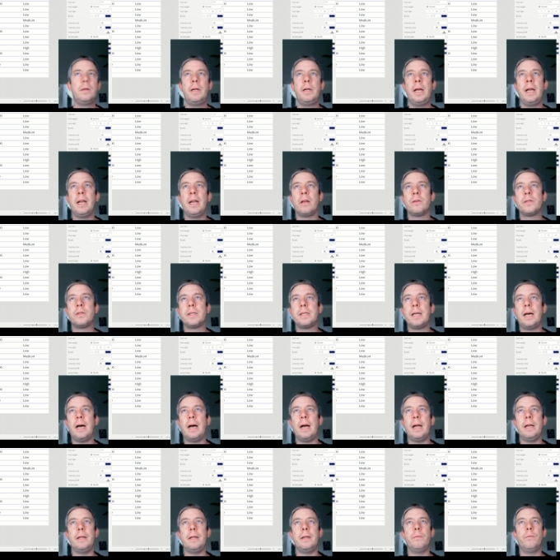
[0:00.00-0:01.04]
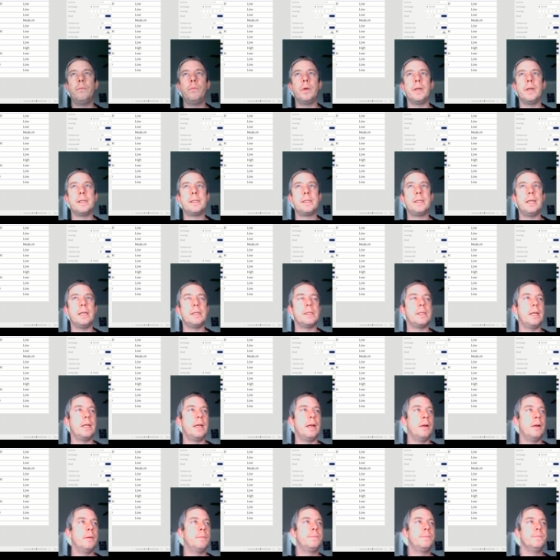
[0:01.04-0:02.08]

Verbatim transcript: And I'll just hide what it says there.